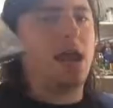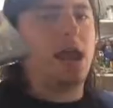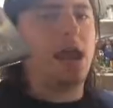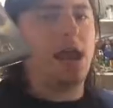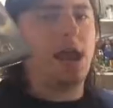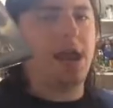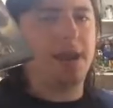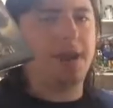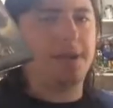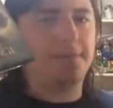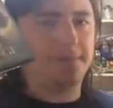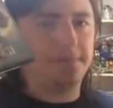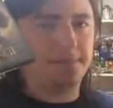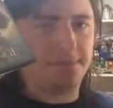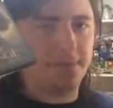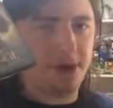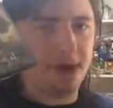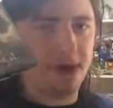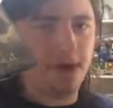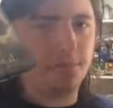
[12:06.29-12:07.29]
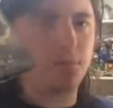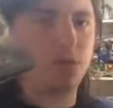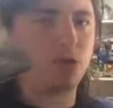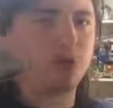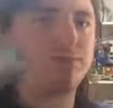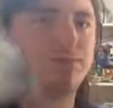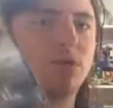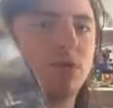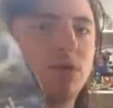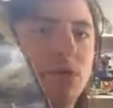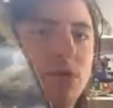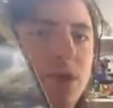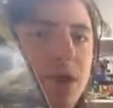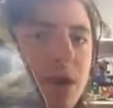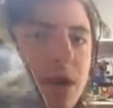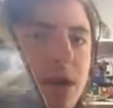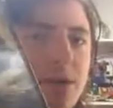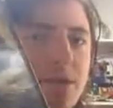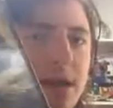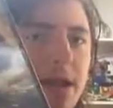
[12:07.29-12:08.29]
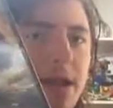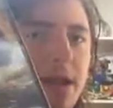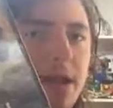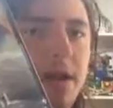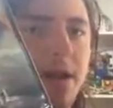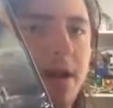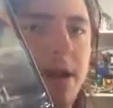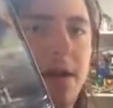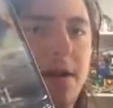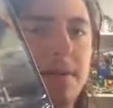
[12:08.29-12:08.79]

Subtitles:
And I'm looking forward to him and